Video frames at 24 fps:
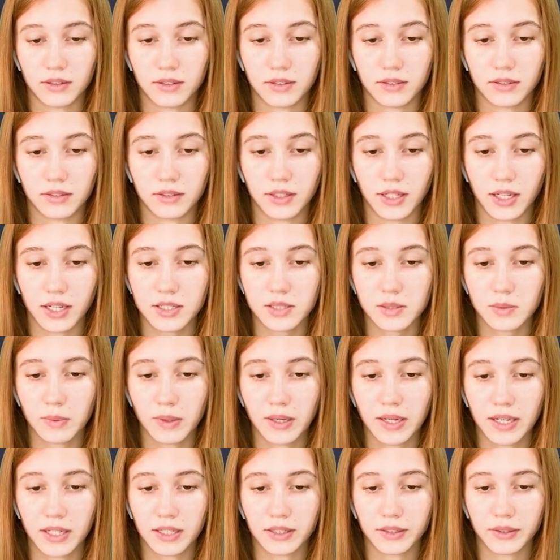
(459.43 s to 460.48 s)
Next, we
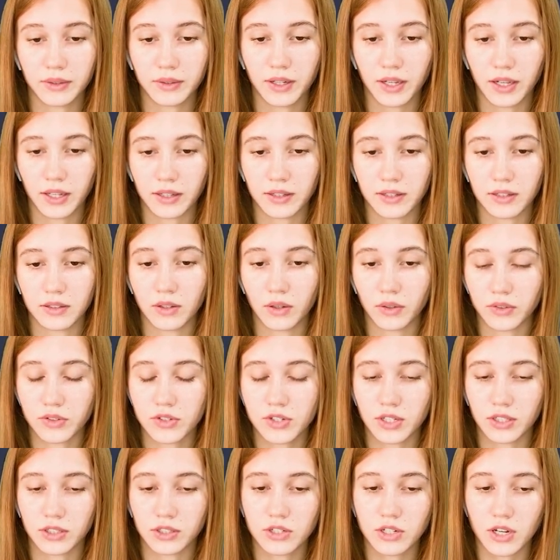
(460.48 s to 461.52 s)
can look at the
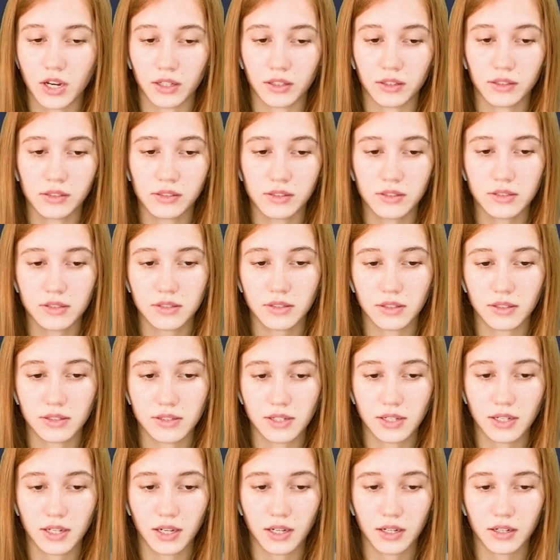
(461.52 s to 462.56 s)
downtrend channels
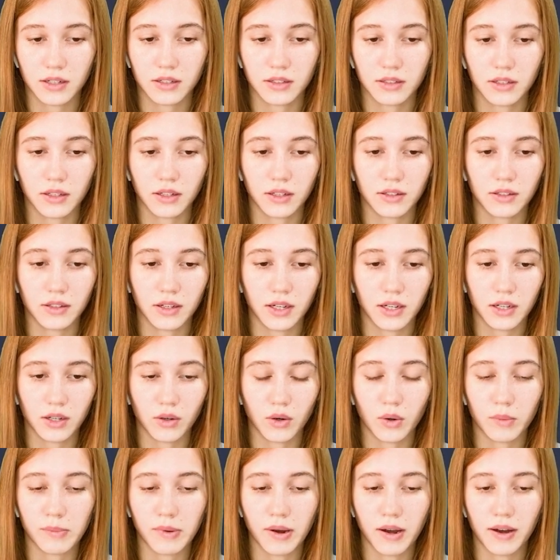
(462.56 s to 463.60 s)
indicator
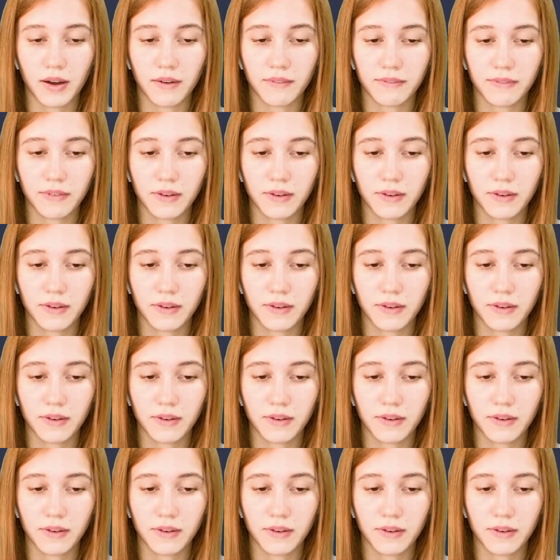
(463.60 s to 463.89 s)
above.